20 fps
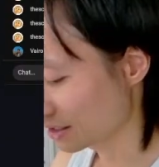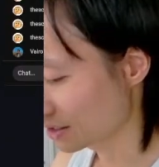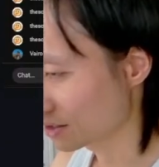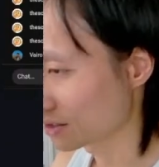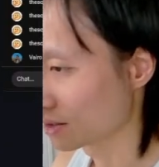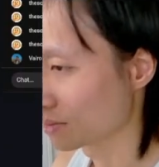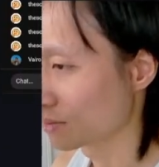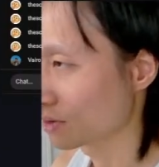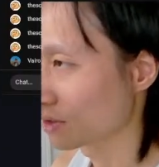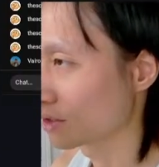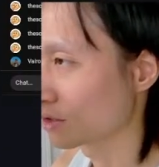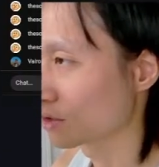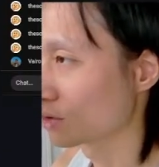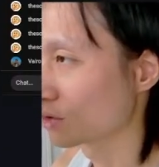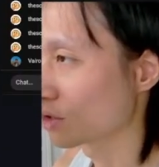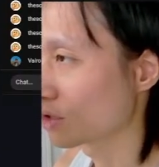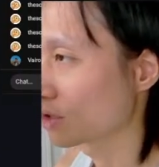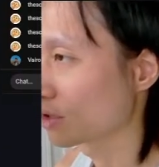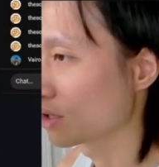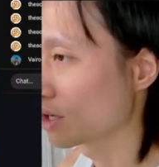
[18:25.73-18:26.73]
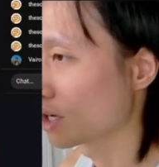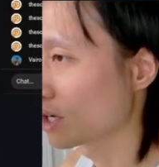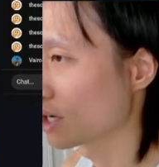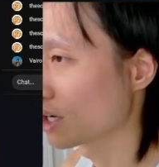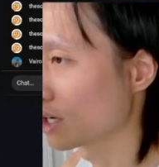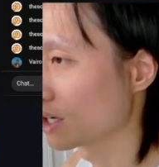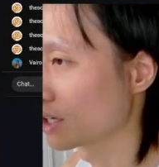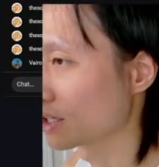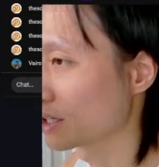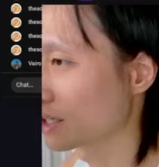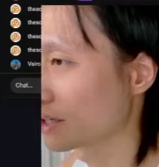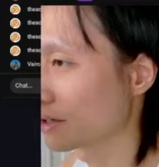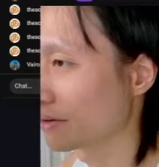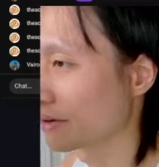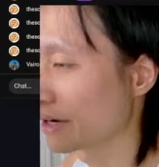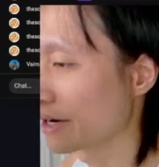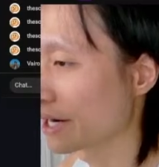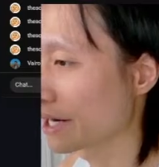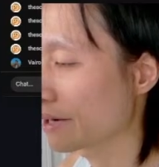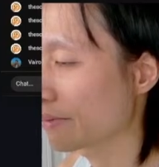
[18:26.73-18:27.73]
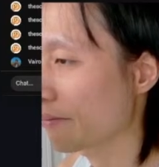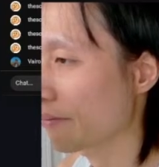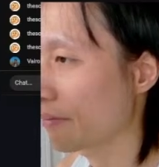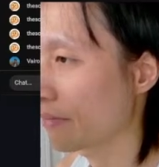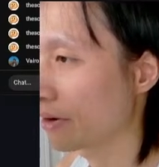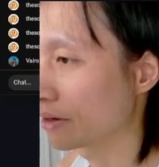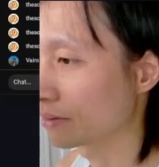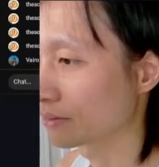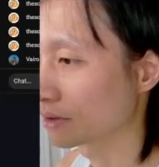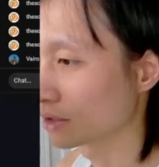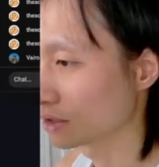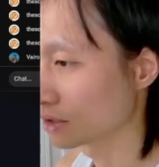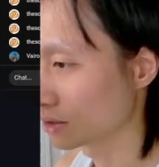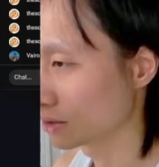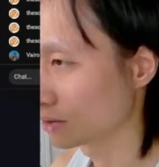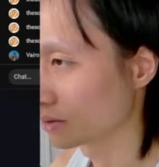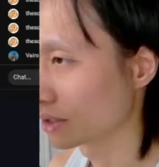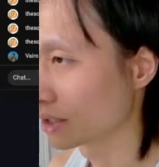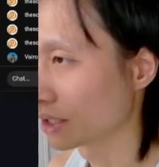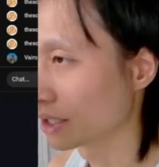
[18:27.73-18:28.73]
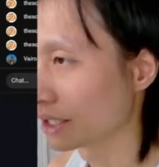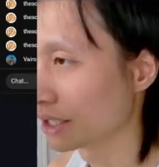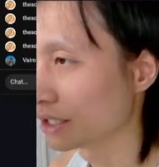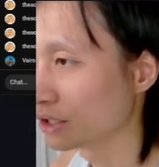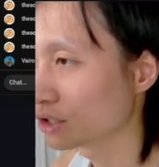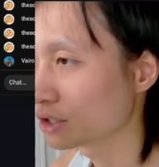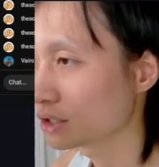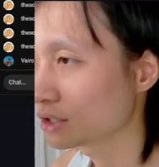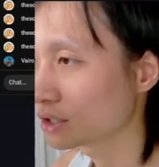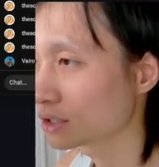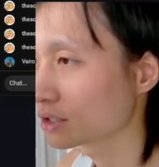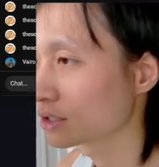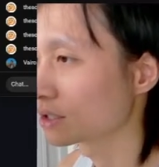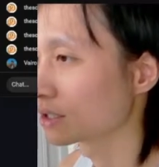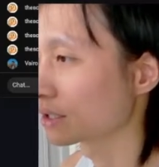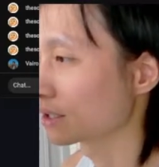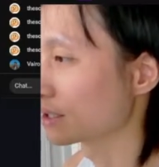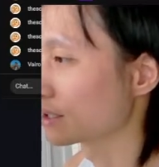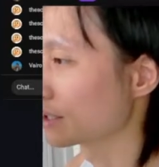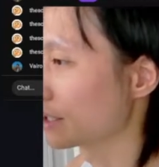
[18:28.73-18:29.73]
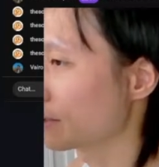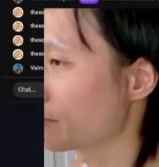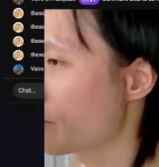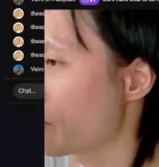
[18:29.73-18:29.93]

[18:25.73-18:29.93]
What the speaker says: So I'm going to do Claude, right? I'm going to do agent, like they said.